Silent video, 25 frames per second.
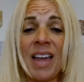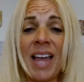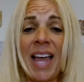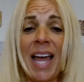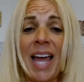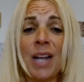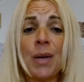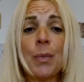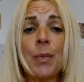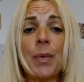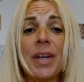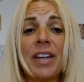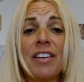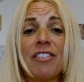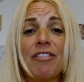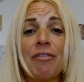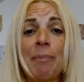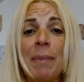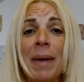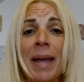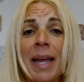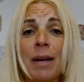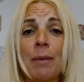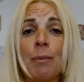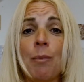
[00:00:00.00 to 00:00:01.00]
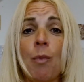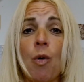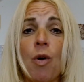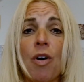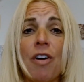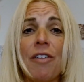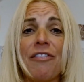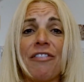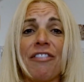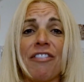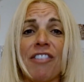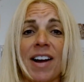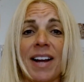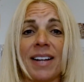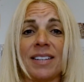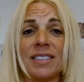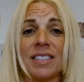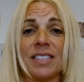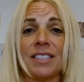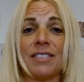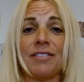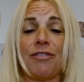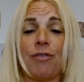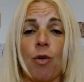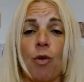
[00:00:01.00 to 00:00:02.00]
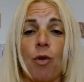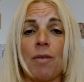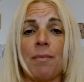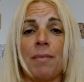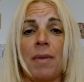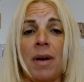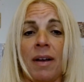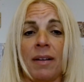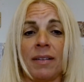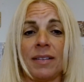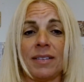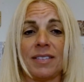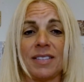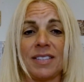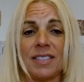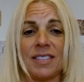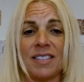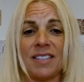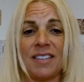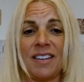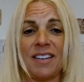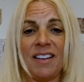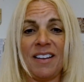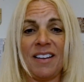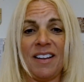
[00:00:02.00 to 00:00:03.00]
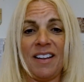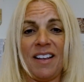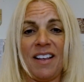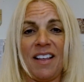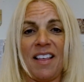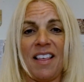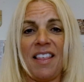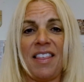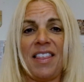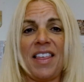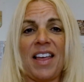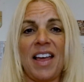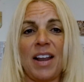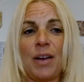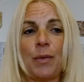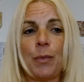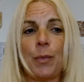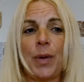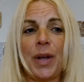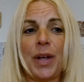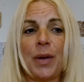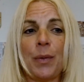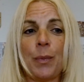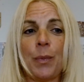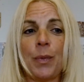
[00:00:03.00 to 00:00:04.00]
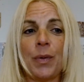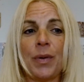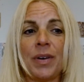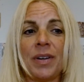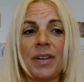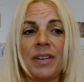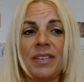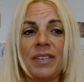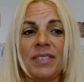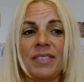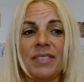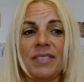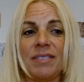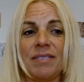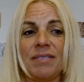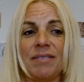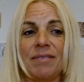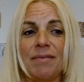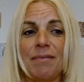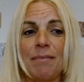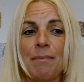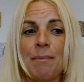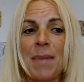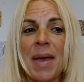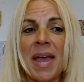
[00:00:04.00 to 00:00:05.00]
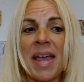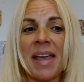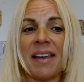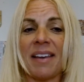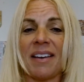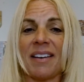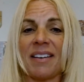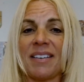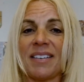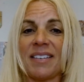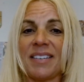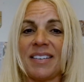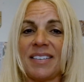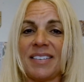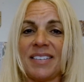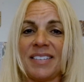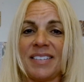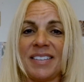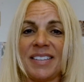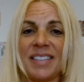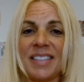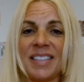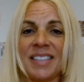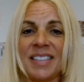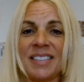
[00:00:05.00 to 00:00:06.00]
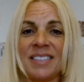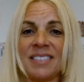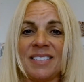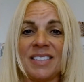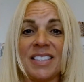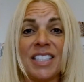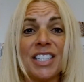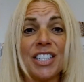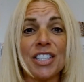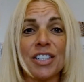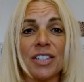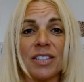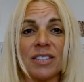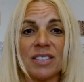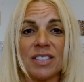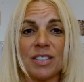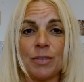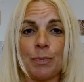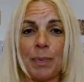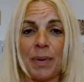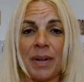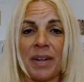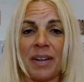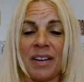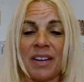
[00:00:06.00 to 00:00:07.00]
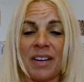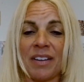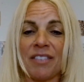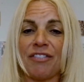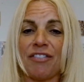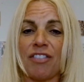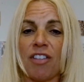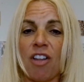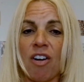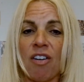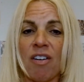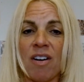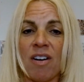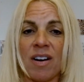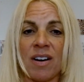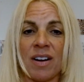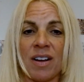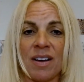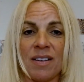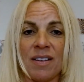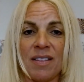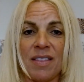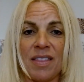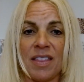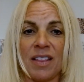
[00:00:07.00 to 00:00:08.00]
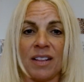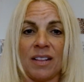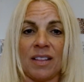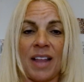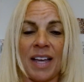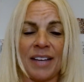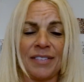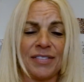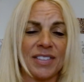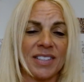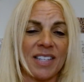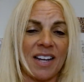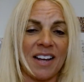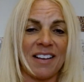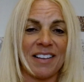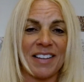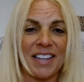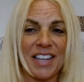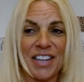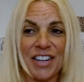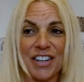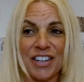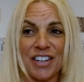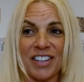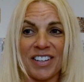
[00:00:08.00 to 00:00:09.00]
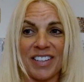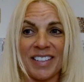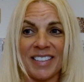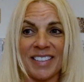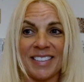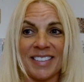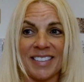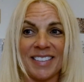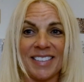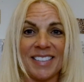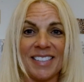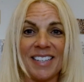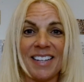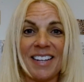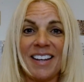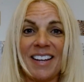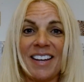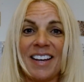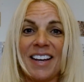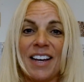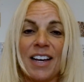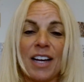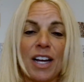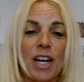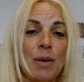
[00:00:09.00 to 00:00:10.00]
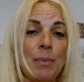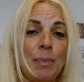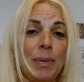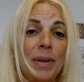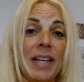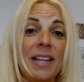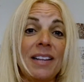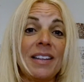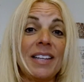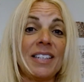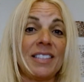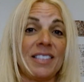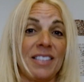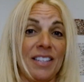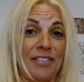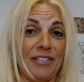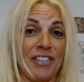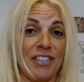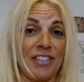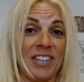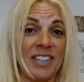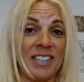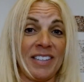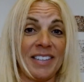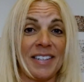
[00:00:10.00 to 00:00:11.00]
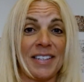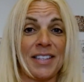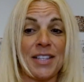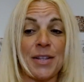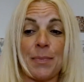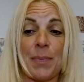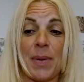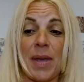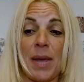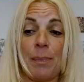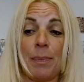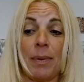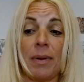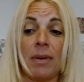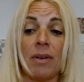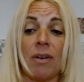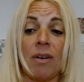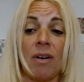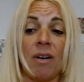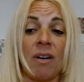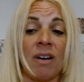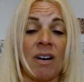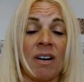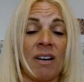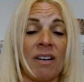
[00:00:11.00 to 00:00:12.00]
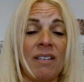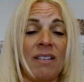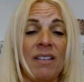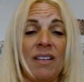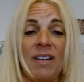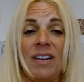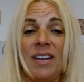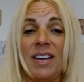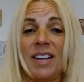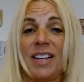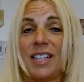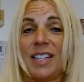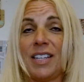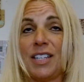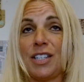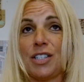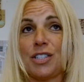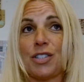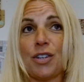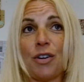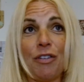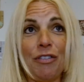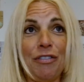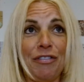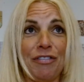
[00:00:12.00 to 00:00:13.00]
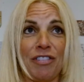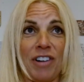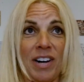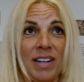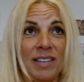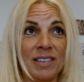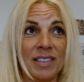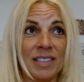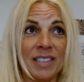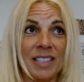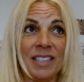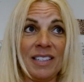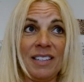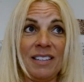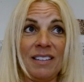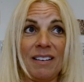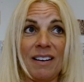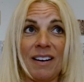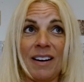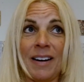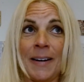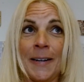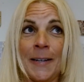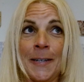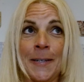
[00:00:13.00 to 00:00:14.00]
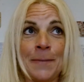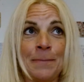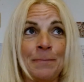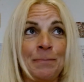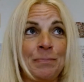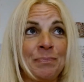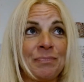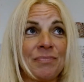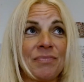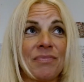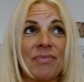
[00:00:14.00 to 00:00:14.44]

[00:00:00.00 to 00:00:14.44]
and we've made more friends in 4 months than we would make in years being in Florida. The lifestyle here is completely different and the people are so friendly and